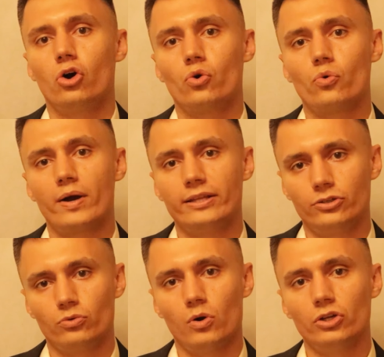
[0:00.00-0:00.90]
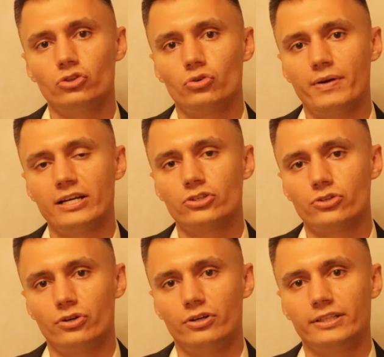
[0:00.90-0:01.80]
or when you want to make
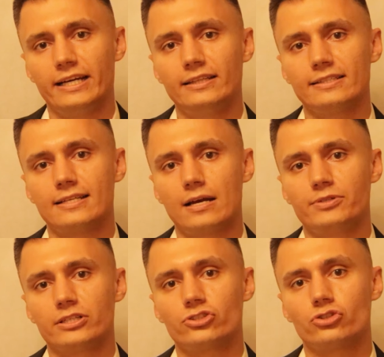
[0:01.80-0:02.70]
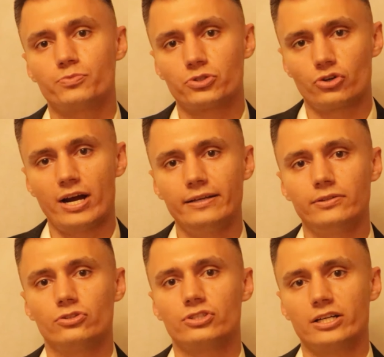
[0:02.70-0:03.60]
sure data subjects
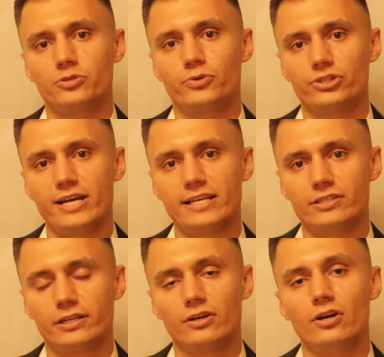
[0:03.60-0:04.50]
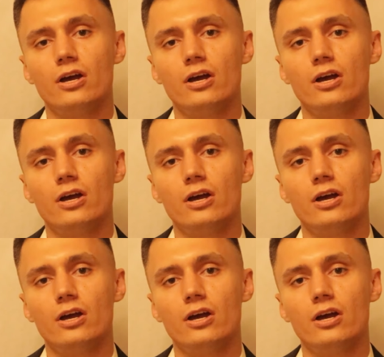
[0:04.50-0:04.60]
subscribe to such processing,